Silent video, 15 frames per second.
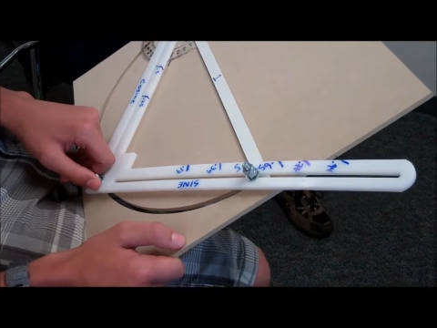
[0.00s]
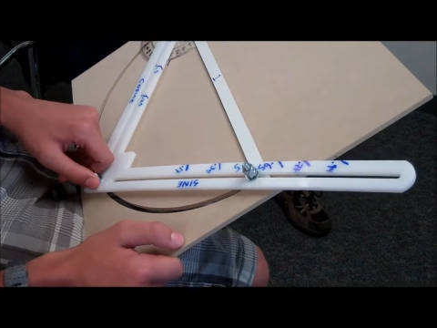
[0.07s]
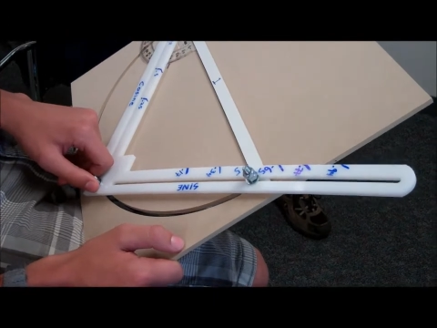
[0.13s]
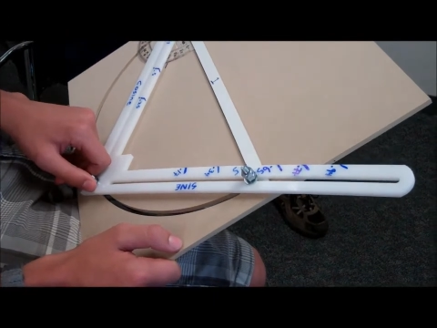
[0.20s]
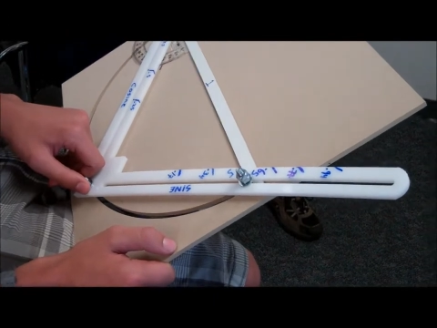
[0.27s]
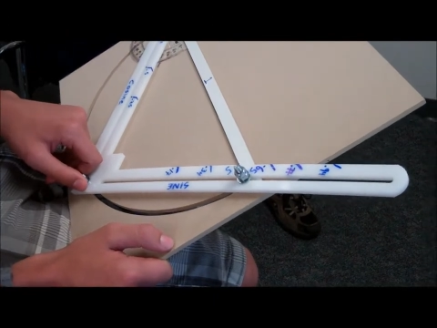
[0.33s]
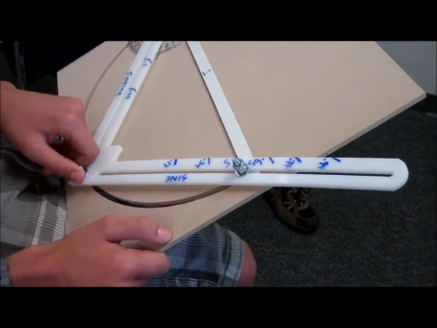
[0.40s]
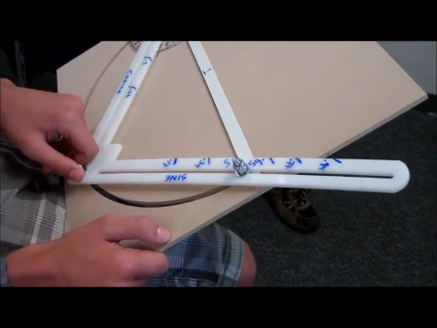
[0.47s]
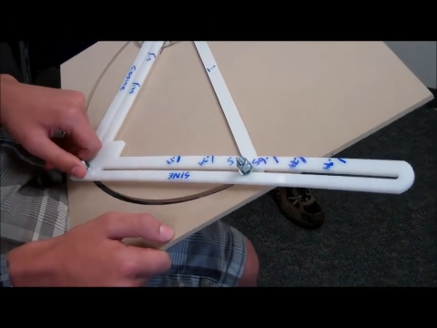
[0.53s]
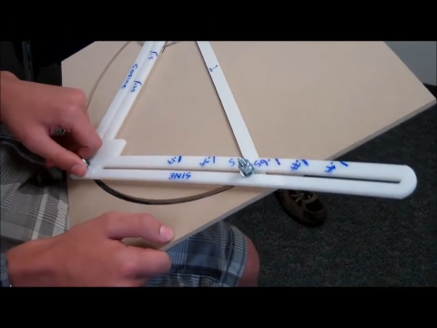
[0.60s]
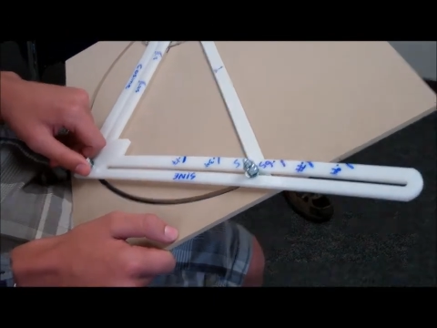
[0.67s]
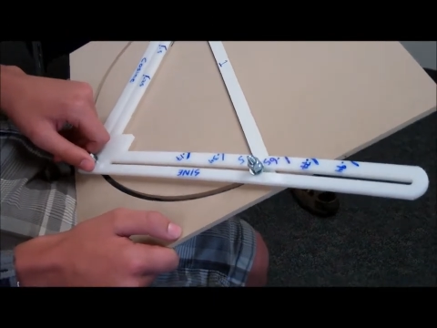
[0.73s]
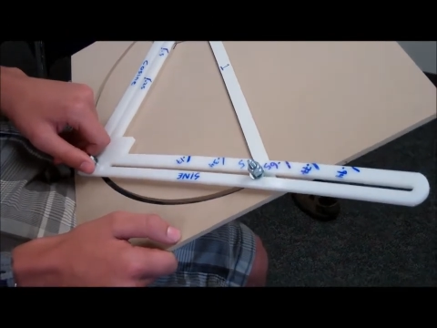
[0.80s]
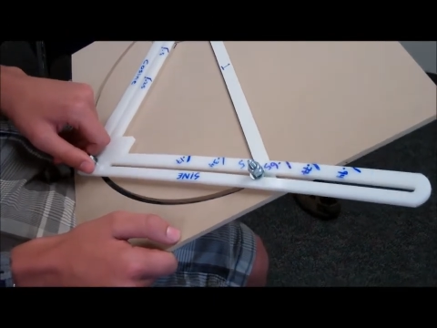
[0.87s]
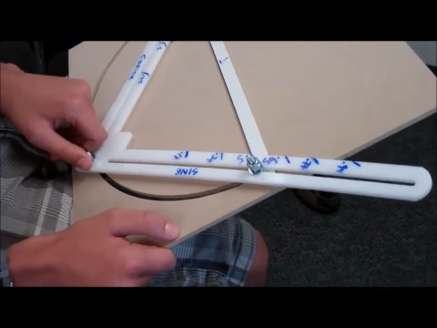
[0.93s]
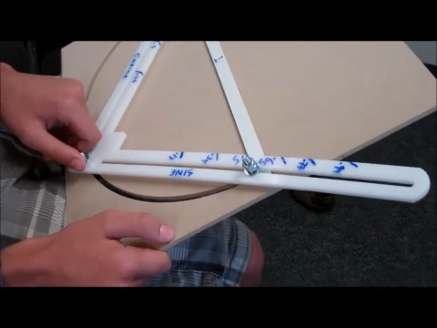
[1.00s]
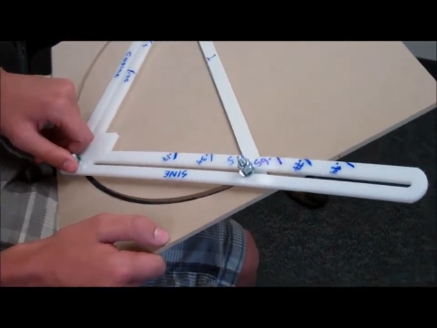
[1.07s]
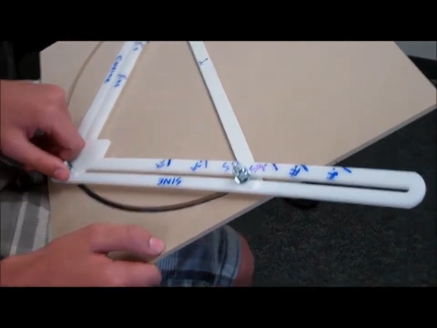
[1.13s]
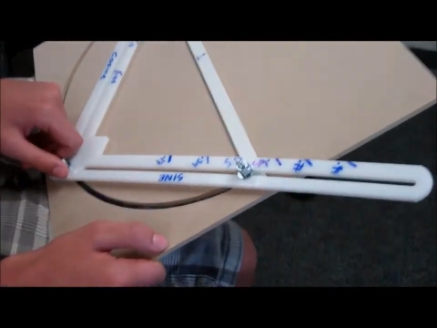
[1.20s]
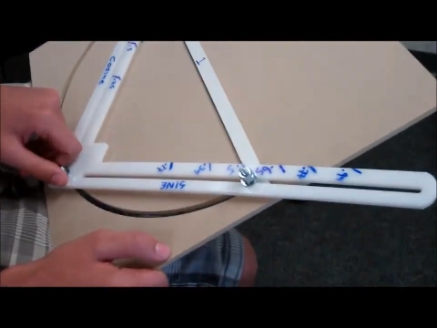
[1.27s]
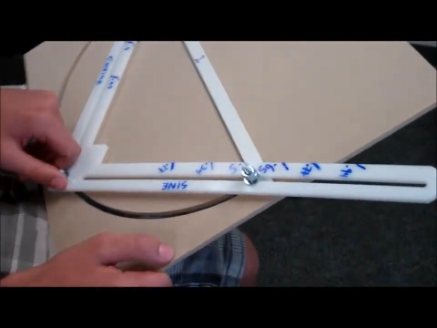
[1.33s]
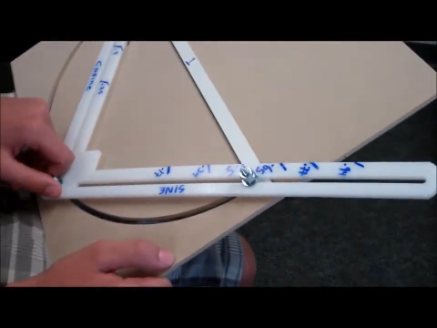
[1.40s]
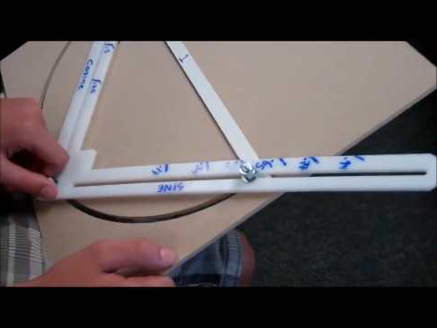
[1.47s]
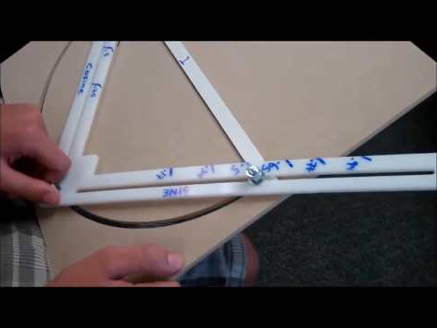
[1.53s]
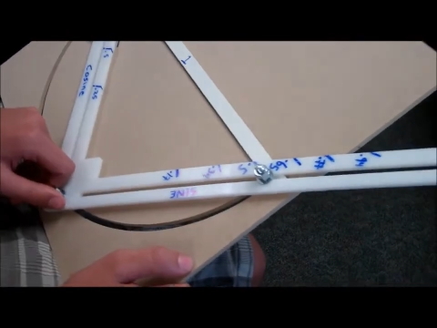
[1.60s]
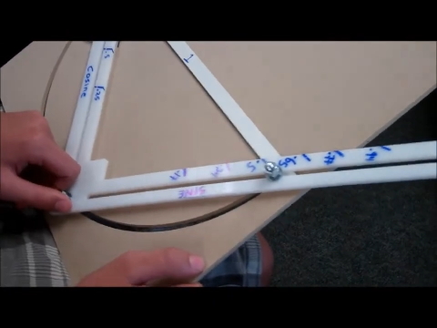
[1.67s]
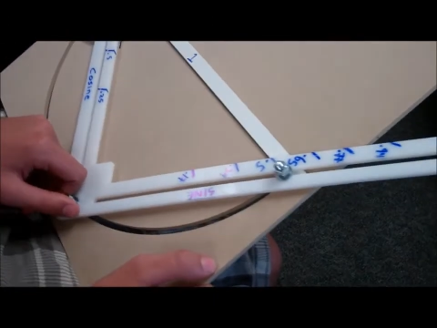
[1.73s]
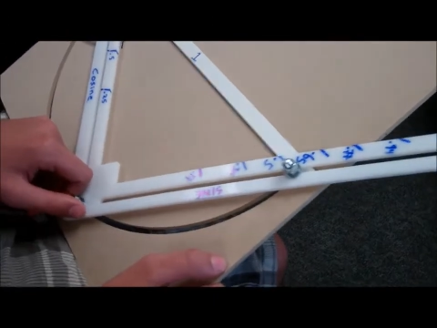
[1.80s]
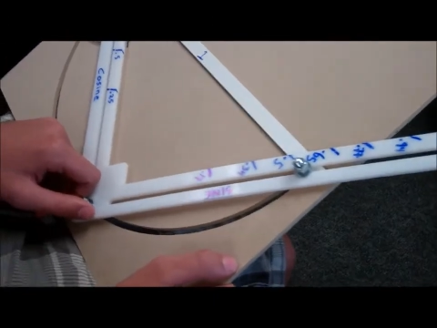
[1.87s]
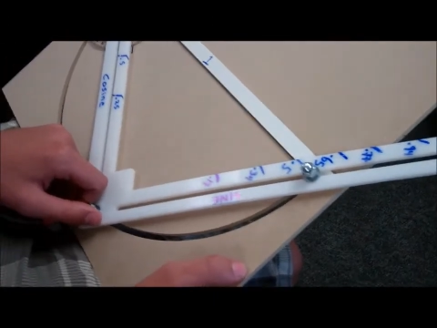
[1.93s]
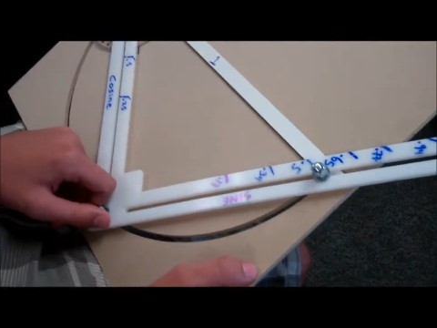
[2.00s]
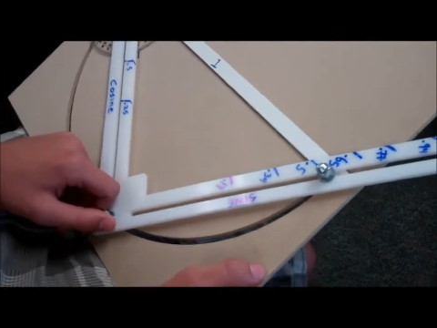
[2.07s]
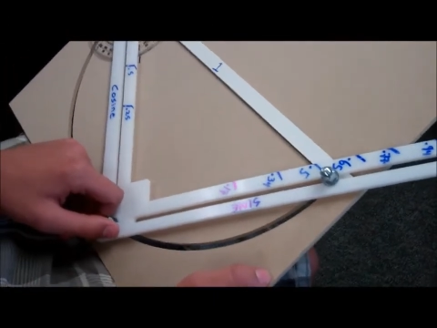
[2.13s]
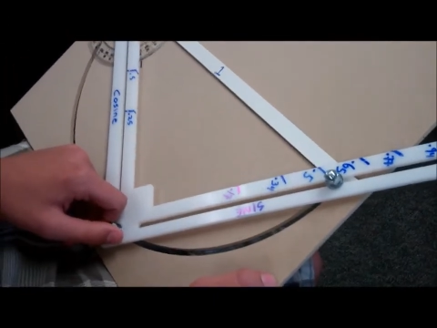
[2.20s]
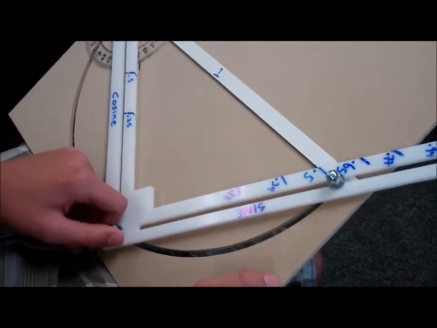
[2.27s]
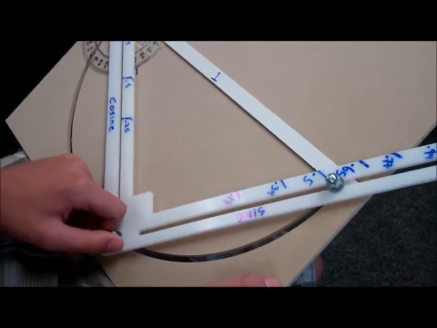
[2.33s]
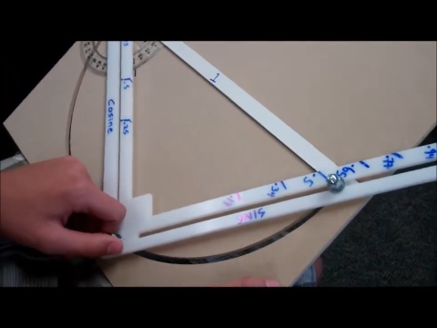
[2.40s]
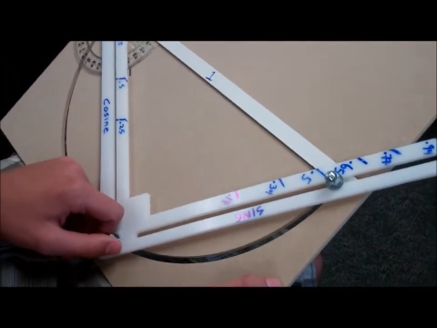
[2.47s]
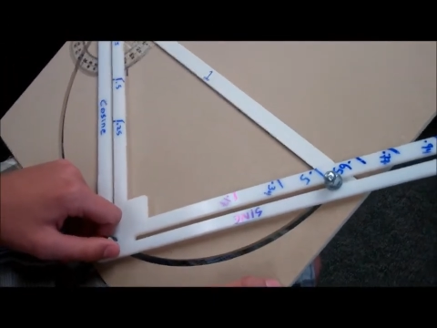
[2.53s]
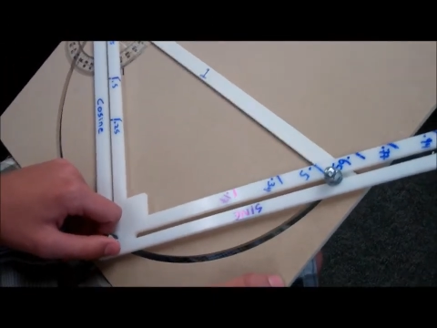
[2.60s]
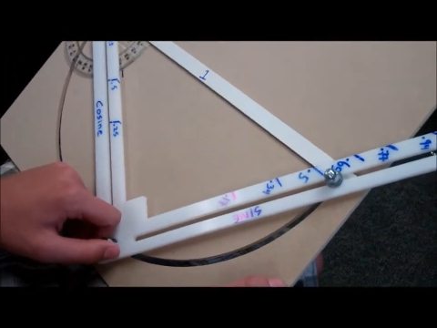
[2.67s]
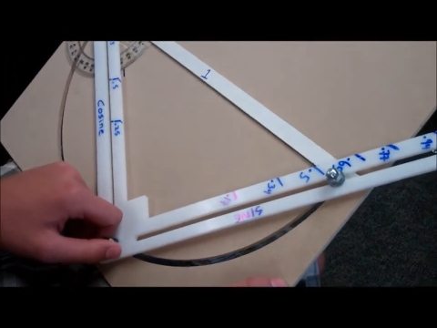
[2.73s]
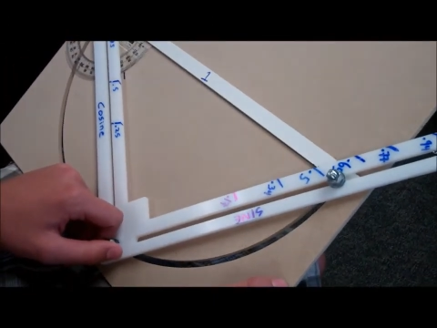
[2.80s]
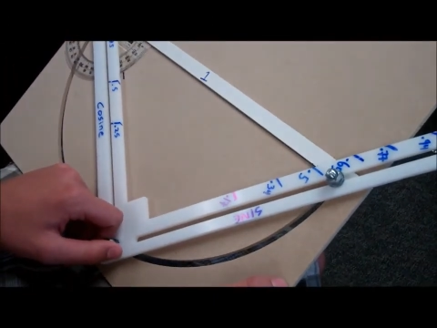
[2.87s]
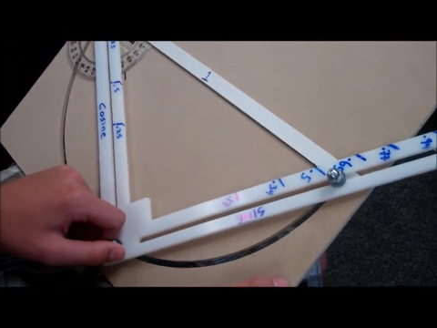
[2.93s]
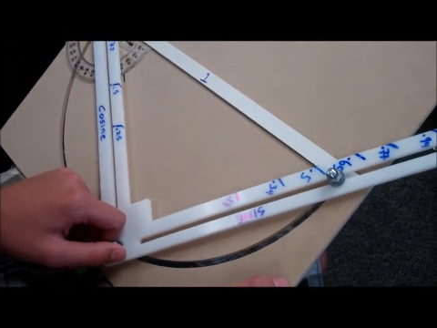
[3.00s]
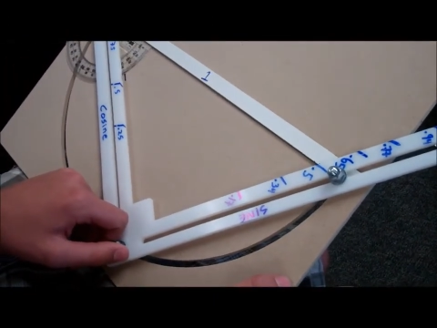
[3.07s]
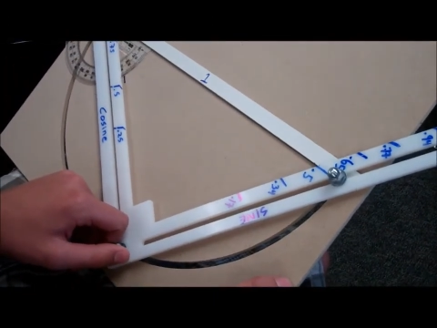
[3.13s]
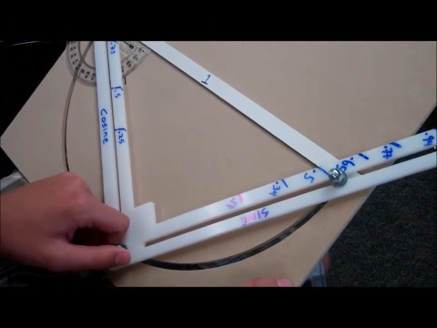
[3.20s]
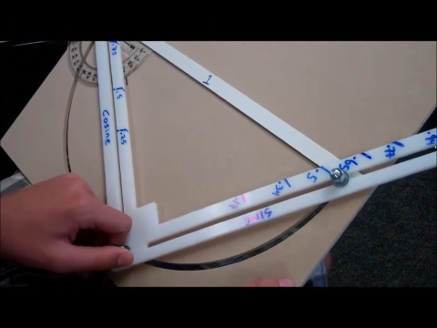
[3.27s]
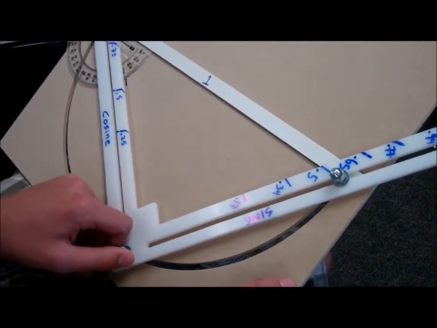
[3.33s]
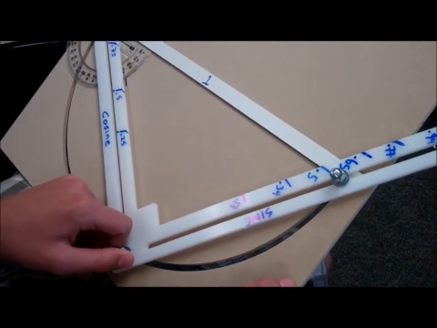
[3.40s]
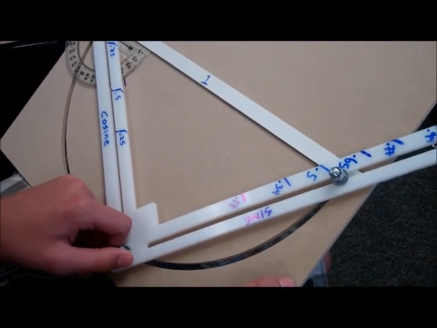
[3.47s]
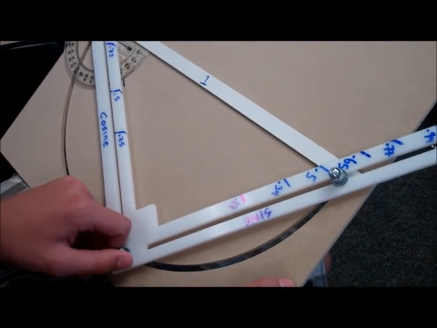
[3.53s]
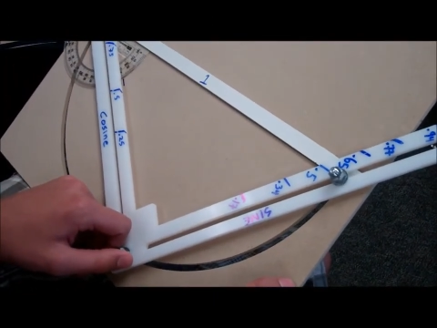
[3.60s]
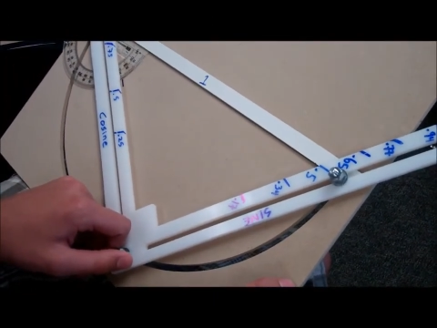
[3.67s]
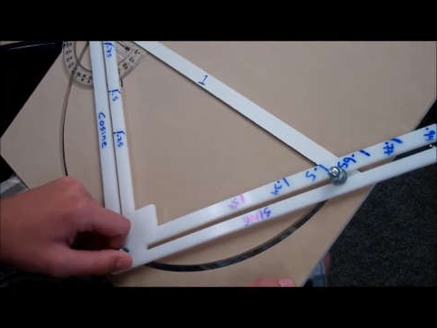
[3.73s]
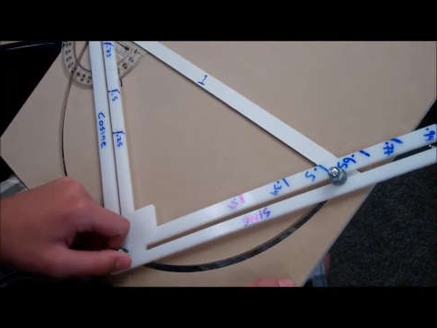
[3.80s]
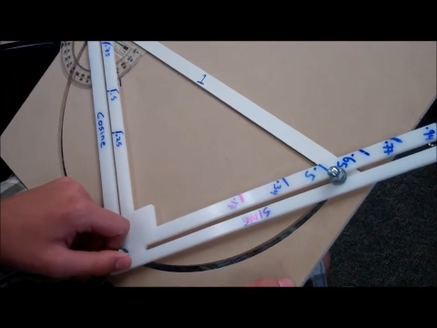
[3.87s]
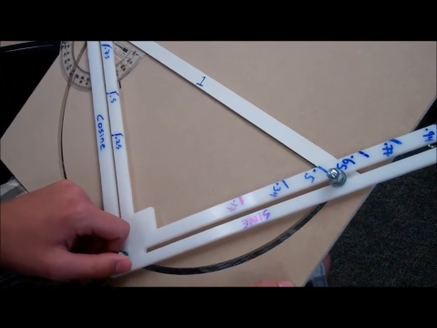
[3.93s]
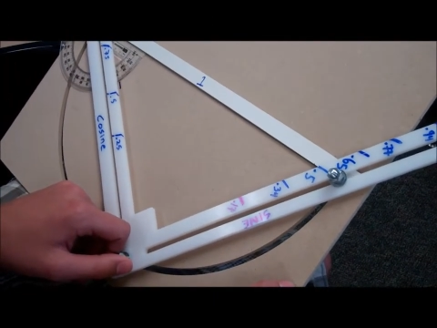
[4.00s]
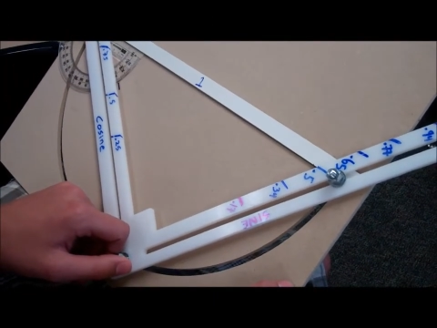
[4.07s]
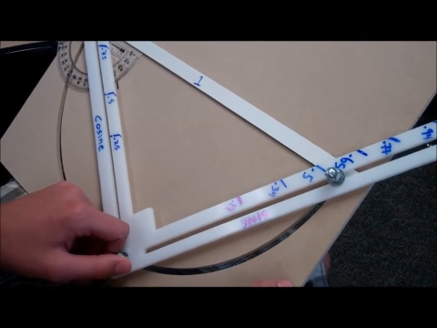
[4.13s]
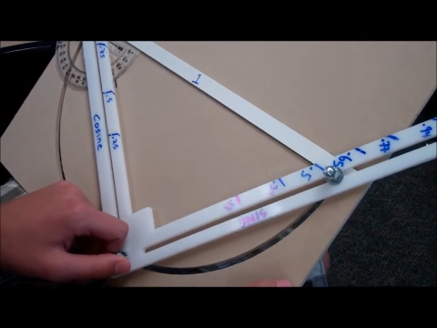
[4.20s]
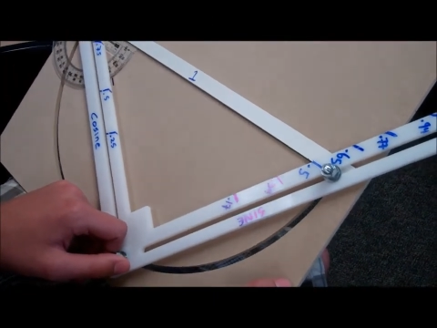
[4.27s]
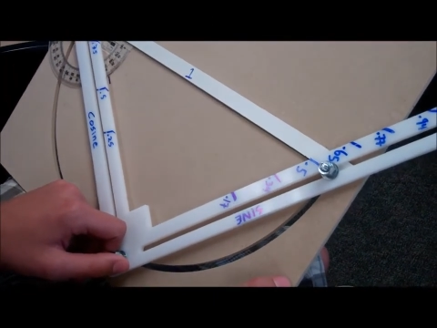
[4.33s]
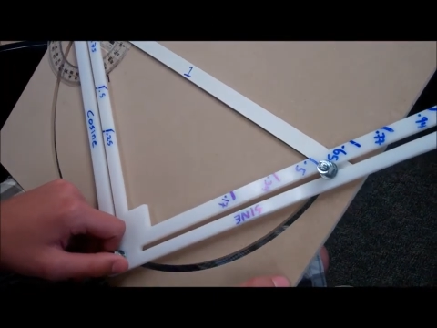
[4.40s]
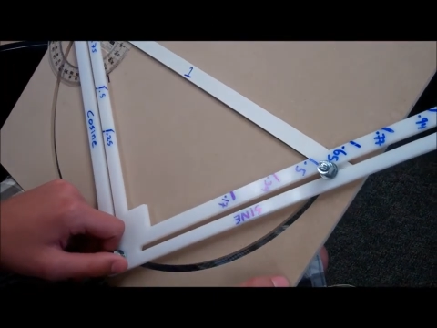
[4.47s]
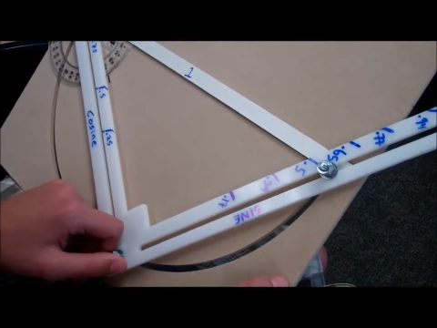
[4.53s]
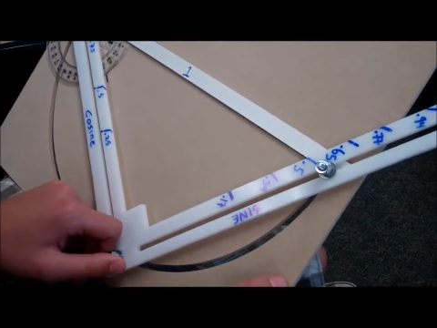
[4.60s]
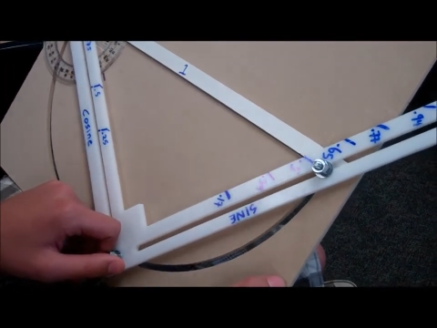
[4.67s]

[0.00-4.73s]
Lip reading: Nobody's mouth can be seen.